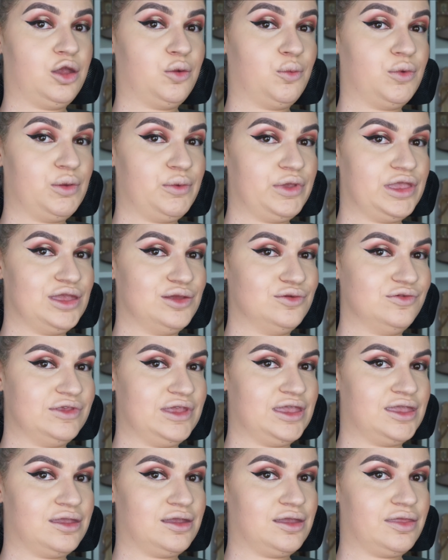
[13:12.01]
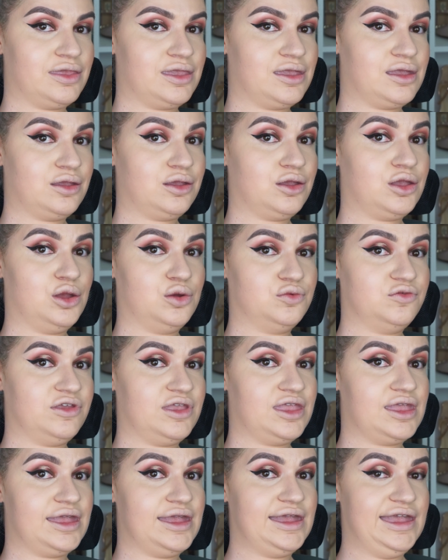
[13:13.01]
We were using the
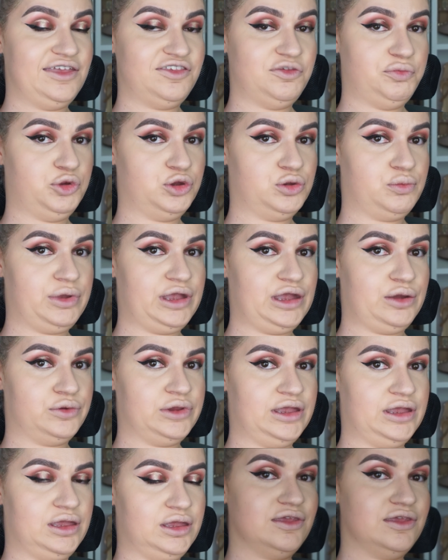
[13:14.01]
Coty Airspun powder.